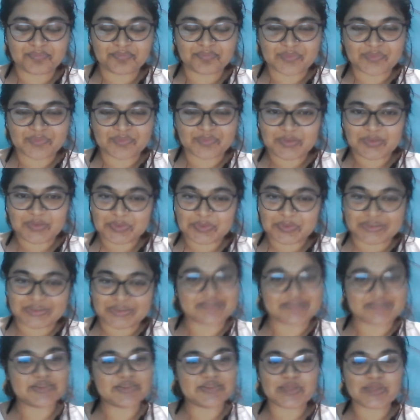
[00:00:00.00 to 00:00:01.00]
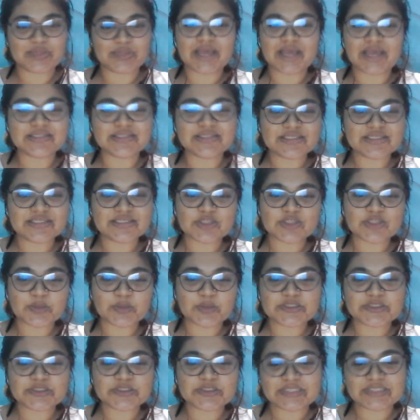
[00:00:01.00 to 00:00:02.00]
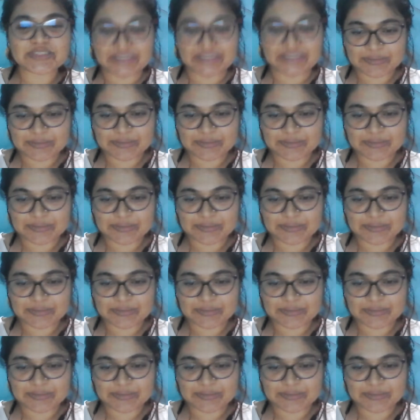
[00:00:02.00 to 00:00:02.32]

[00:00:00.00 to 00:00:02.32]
A? Okay, so the answer is option A.